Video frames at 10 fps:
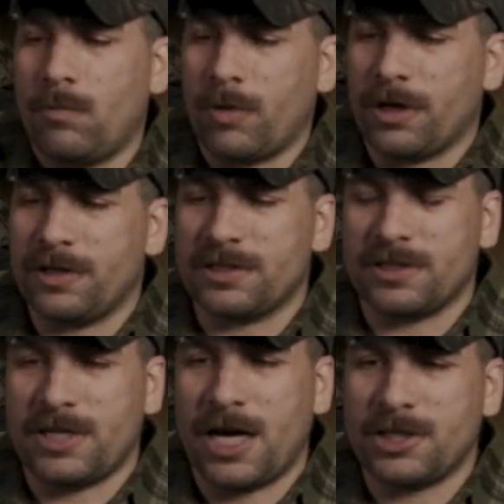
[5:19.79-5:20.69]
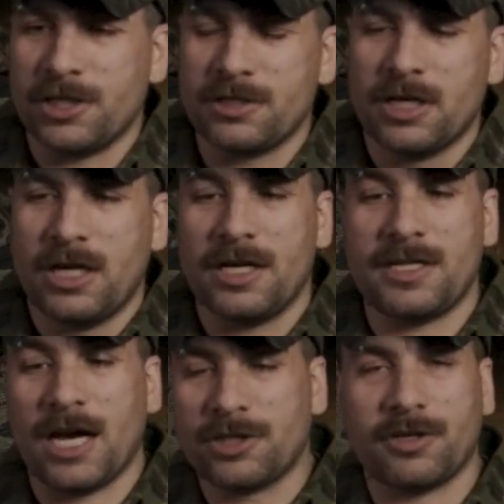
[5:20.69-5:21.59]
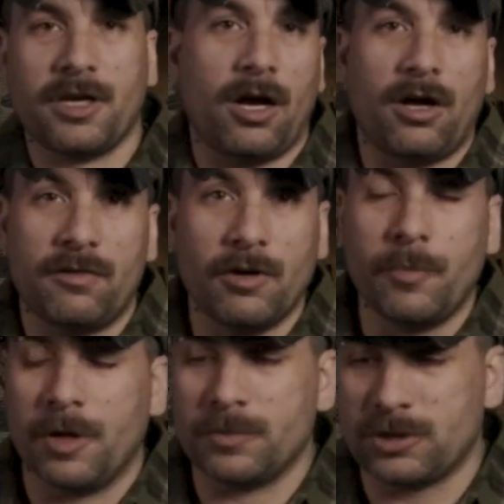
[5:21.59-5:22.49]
where this attaches is actually all aluminum.